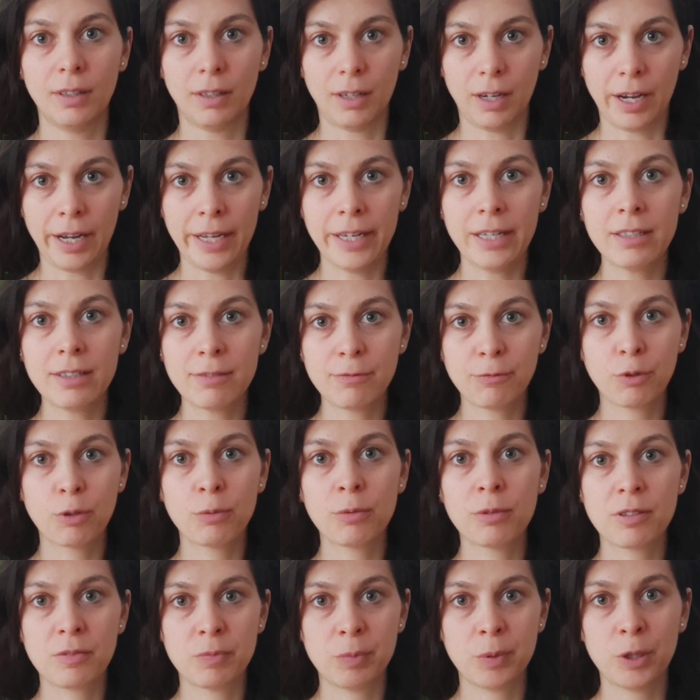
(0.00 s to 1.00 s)
The highest
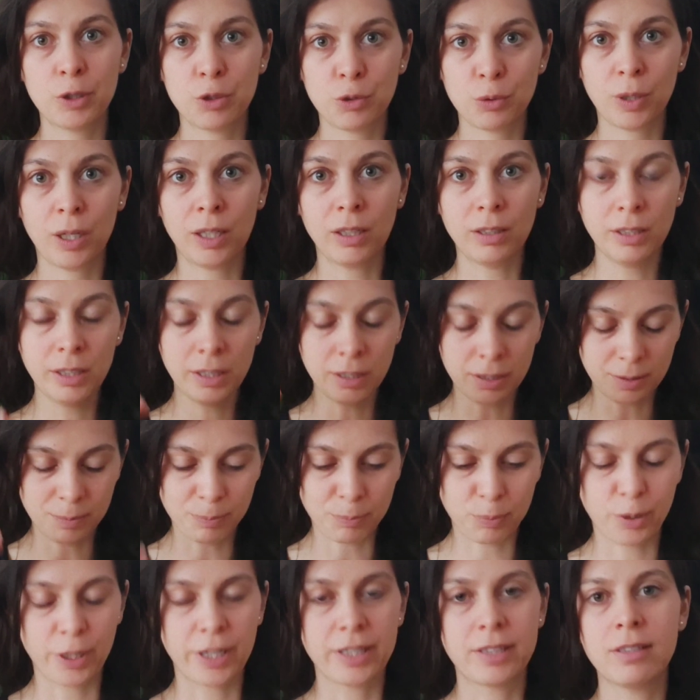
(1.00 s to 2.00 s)
form of spirituality
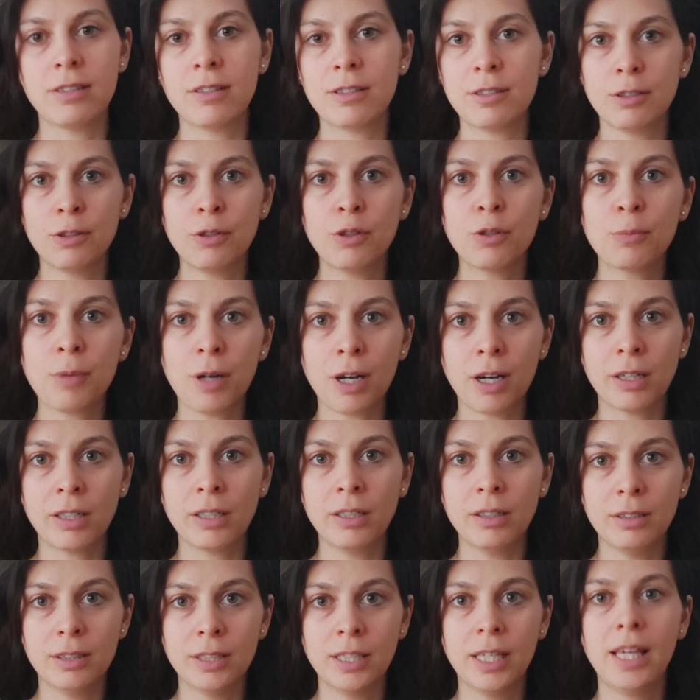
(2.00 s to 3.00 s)
is presence in your
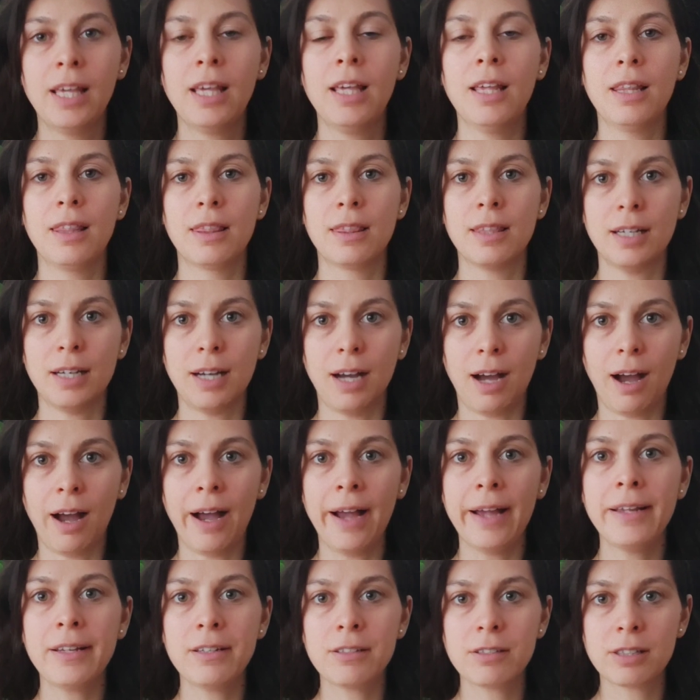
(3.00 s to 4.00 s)
body. The
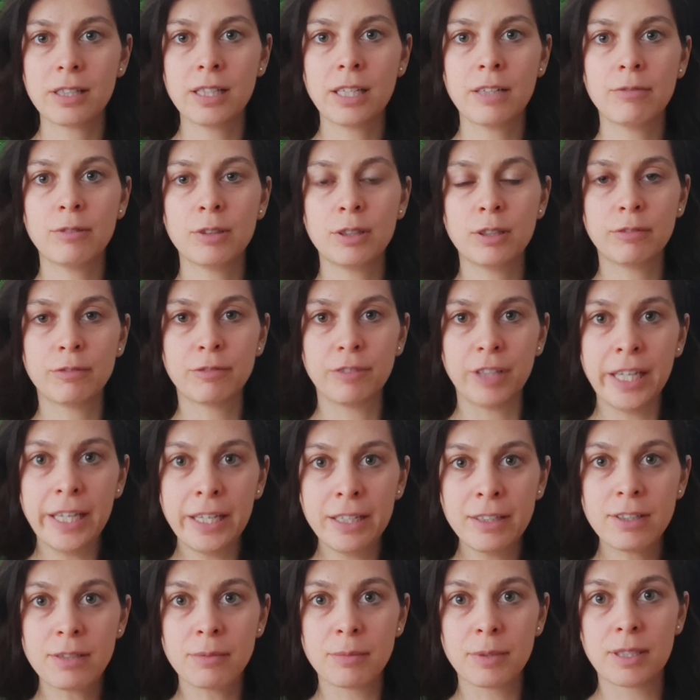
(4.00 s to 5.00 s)
highest level of
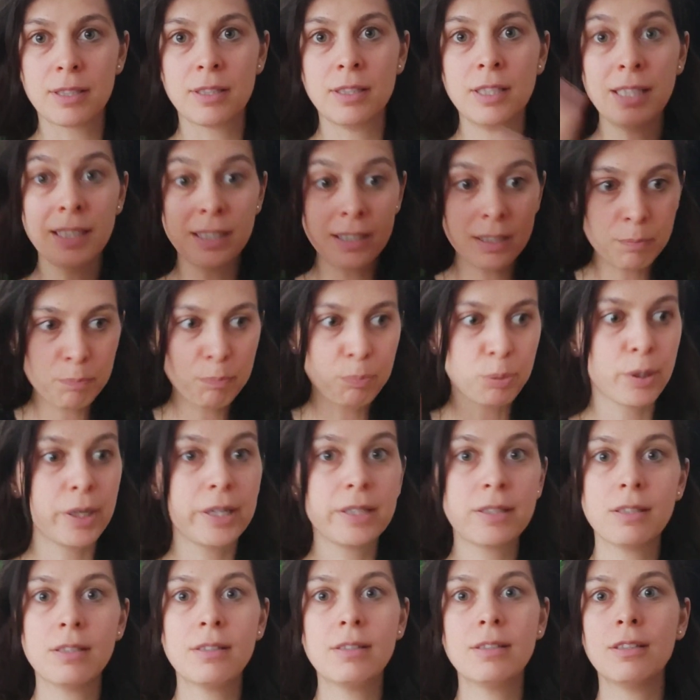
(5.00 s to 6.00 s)
intimacy is
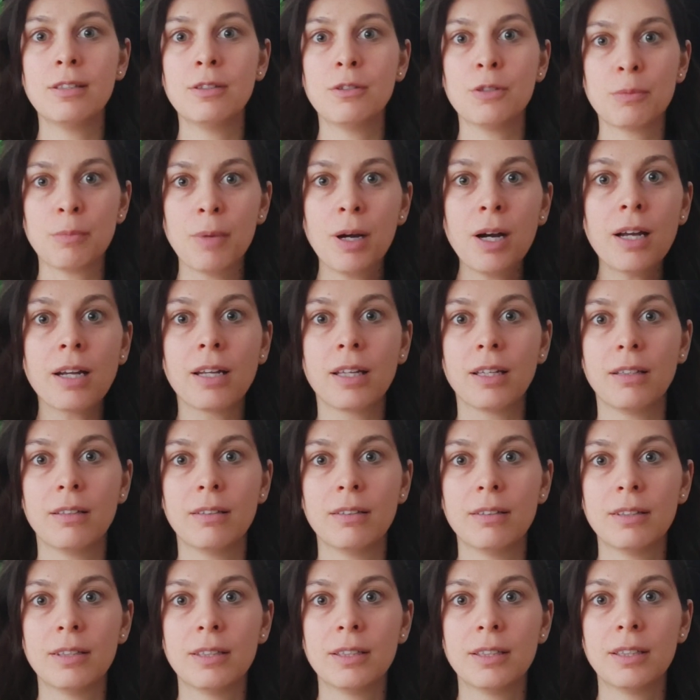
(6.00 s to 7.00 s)
presence in your
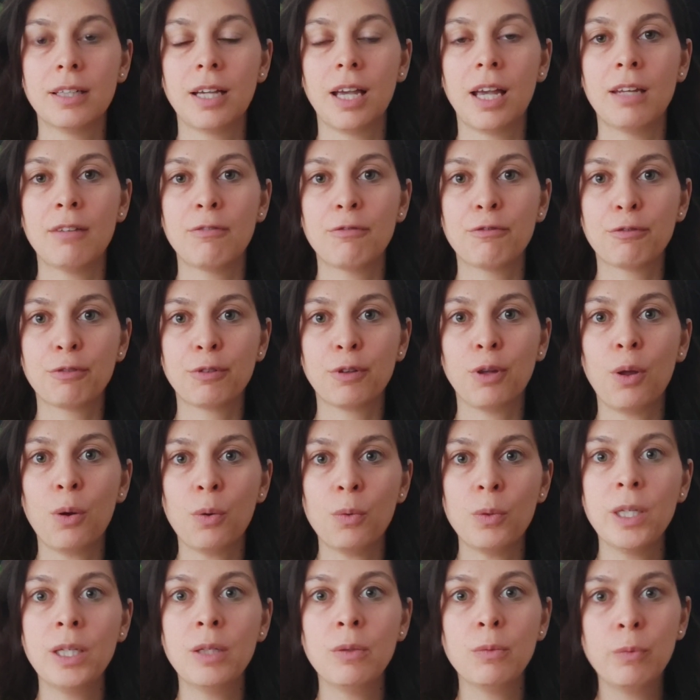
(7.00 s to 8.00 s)
body and
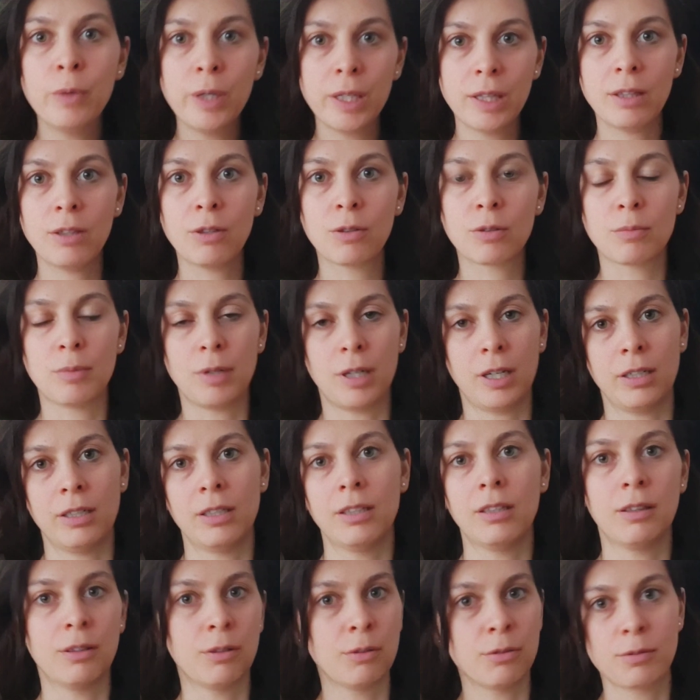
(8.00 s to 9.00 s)
flowing with your
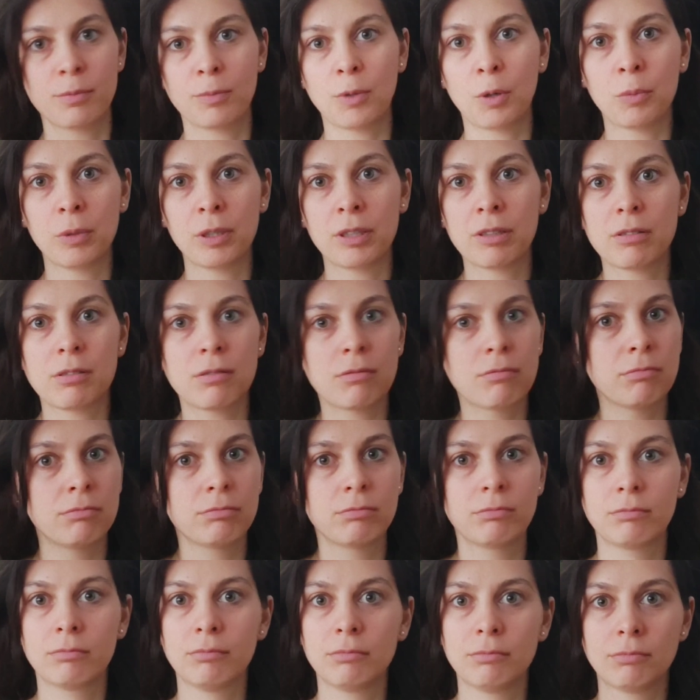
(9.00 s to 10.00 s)
body in those moments.
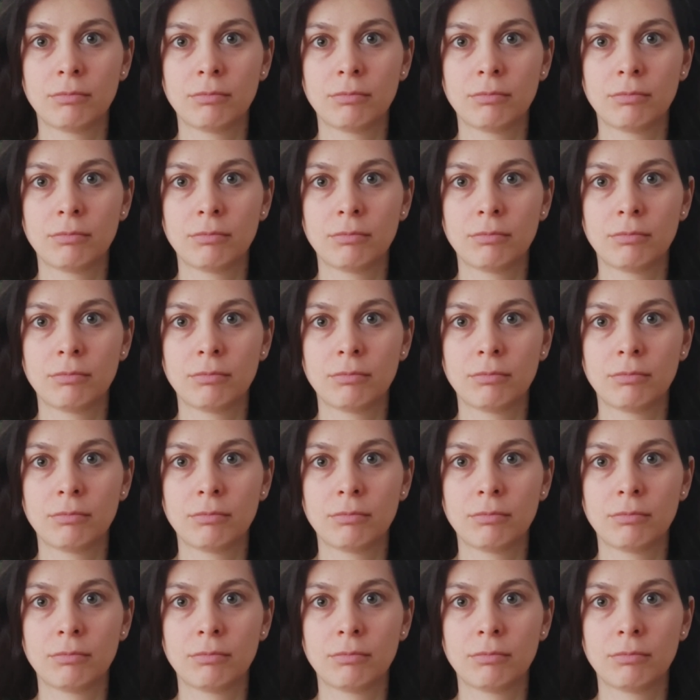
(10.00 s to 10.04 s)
